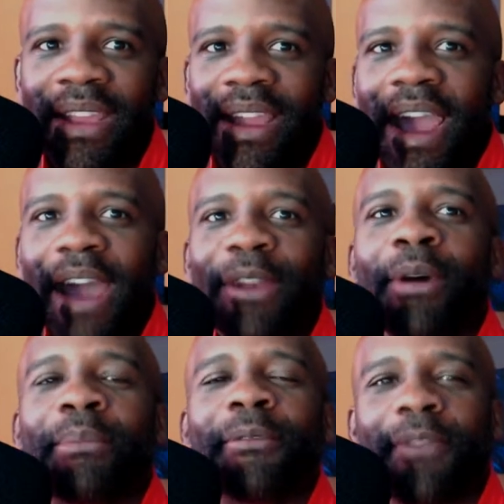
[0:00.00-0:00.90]
I know
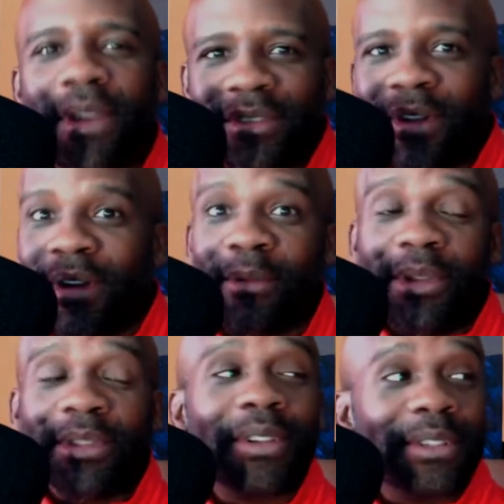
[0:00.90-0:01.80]
before I started
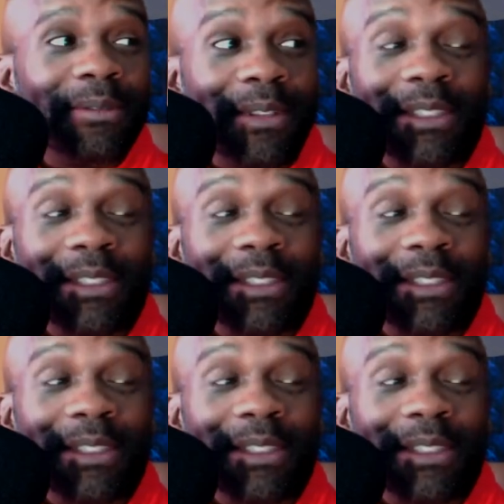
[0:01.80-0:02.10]
researching for